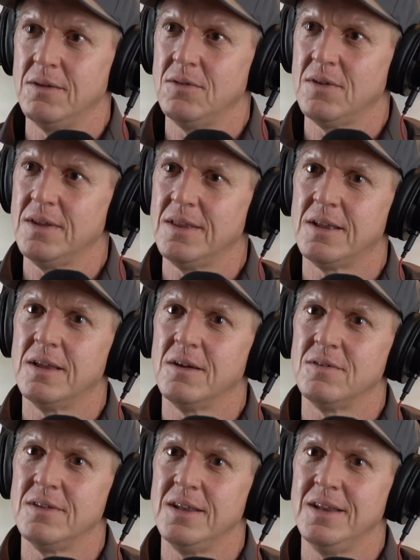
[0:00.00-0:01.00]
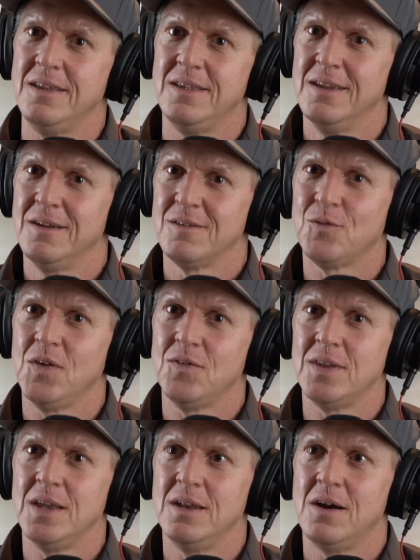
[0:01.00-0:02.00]
And I was
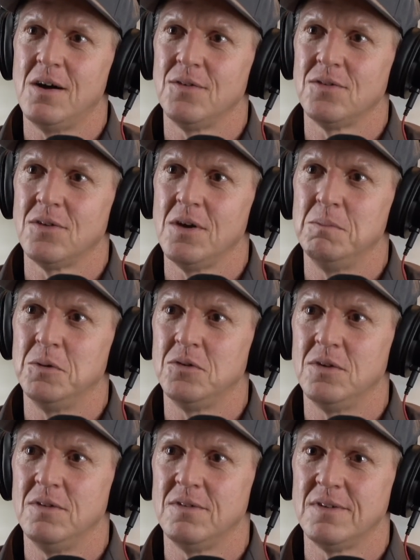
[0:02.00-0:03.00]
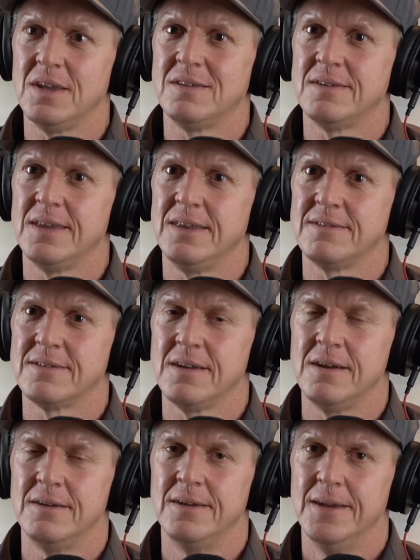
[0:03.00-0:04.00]
15 and a half stone pushing 16
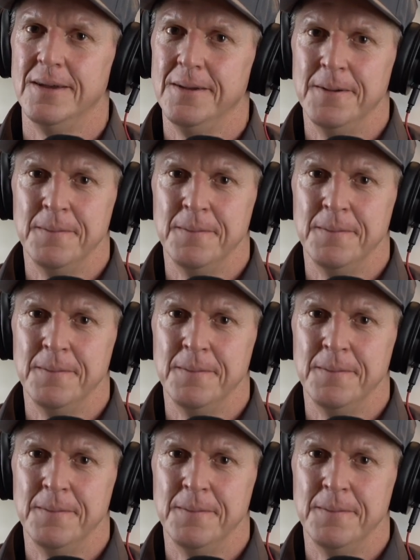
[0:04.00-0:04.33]
stone.